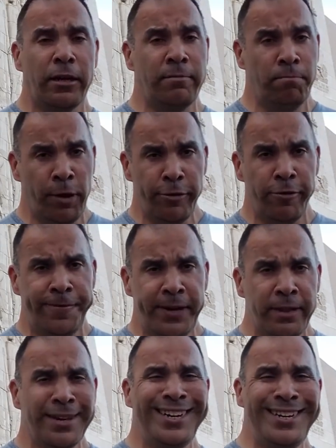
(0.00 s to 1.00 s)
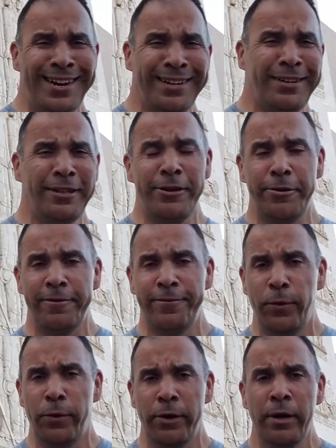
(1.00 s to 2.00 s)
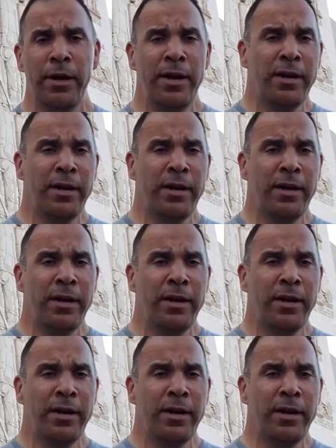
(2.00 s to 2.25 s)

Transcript: on March 5th, 1934,